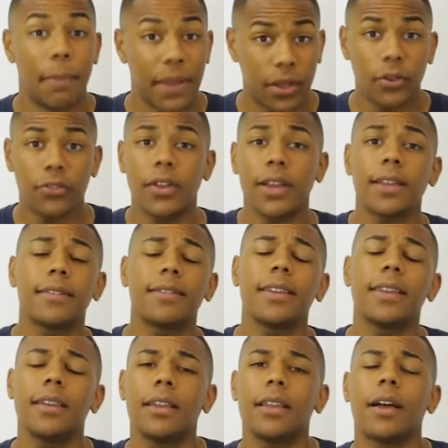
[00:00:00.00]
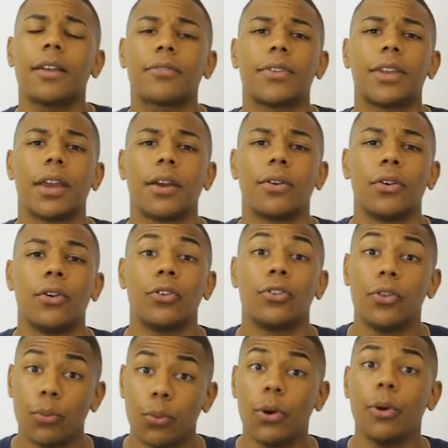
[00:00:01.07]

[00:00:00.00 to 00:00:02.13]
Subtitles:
Because like I said in the last video, you